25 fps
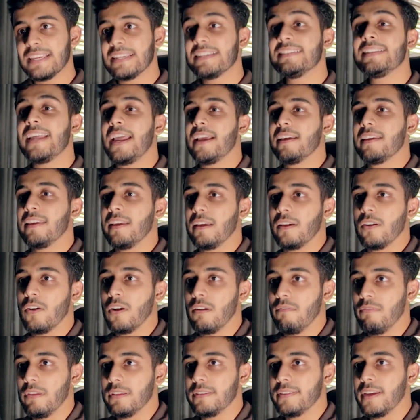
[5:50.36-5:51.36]
stacking
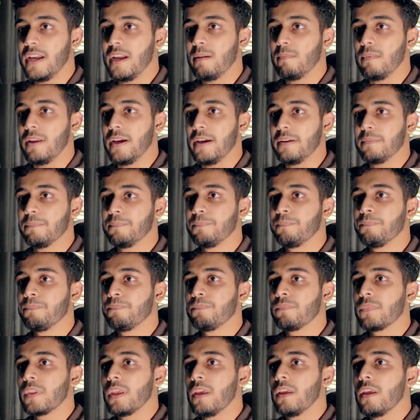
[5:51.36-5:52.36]
of the timeline.
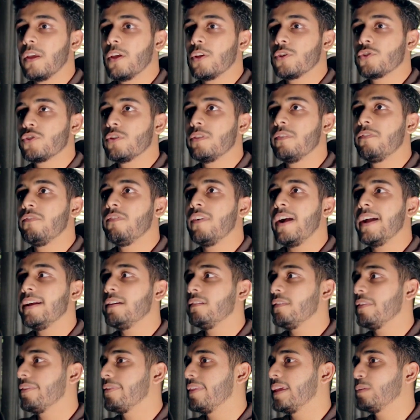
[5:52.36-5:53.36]
So the
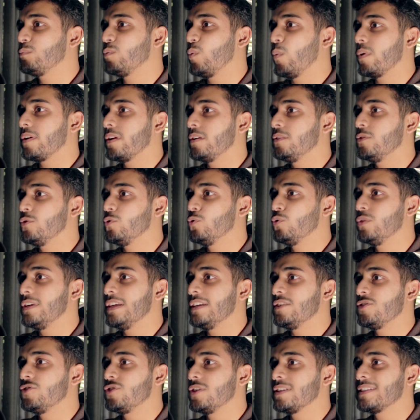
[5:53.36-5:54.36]
final thing we want to do
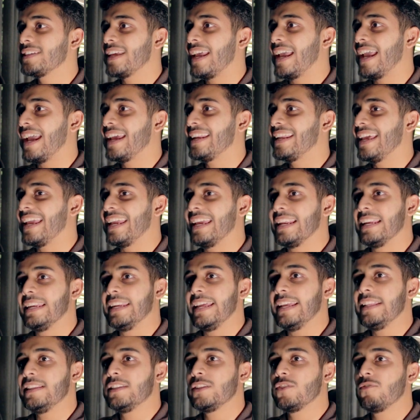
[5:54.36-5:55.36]
is just add a
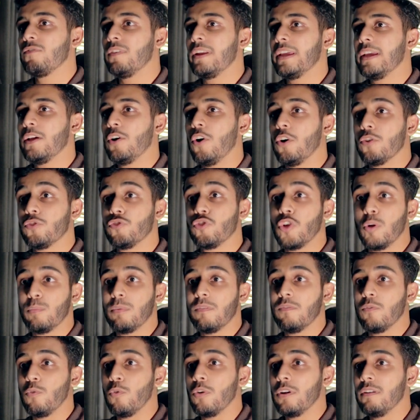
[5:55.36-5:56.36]
lens flare on top
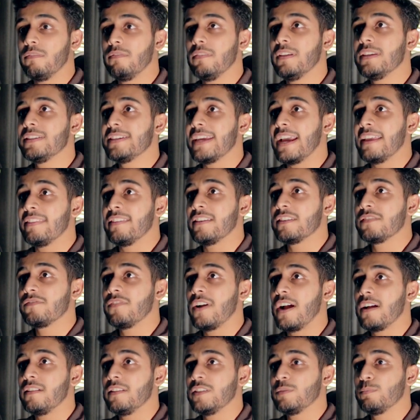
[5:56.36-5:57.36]
of all of this, and this
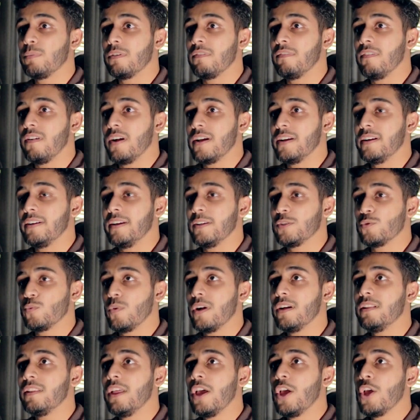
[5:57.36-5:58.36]
file is provided as
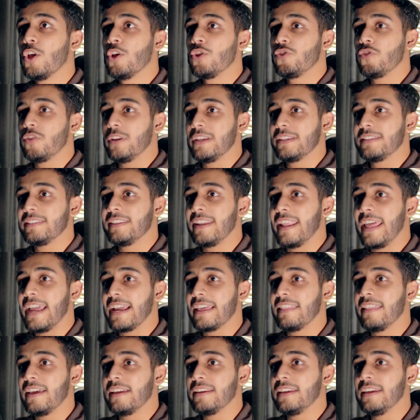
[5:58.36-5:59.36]
well. So let's
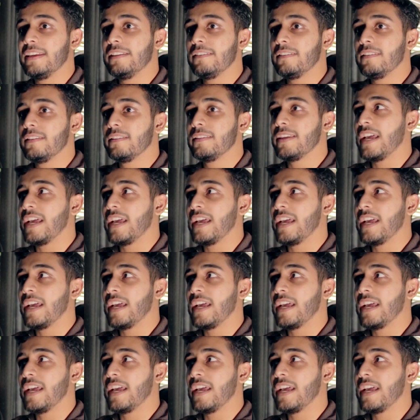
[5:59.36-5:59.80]
drag that into the